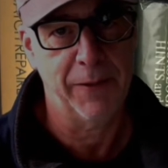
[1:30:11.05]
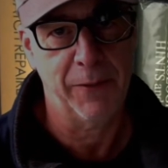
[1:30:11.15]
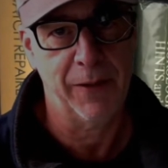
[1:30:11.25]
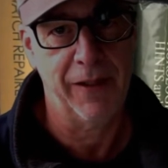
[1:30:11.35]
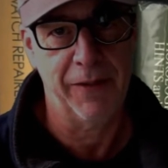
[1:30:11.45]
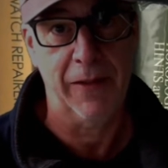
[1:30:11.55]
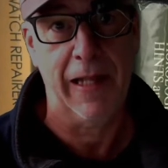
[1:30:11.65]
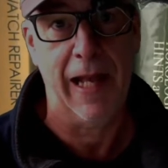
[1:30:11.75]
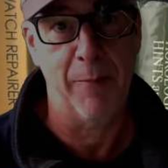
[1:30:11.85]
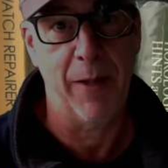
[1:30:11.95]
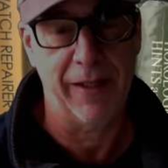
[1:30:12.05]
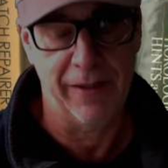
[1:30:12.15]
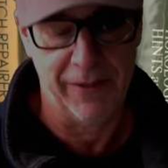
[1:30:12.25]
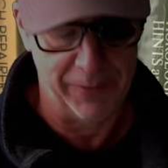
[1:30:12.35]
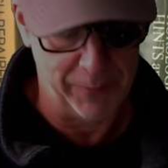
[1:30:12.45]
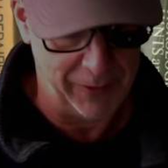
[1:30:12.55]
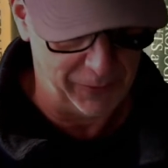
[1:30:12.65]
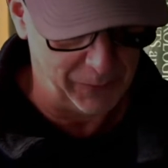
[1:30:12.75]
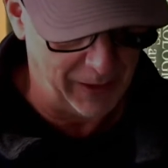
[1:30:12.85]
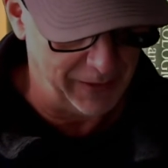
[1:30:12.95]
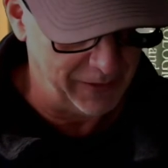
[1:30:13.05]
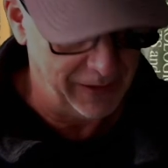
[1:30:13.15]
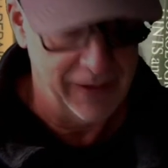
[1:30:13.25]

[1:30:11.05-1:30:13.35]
Okay, a lot of magnetism in this watch.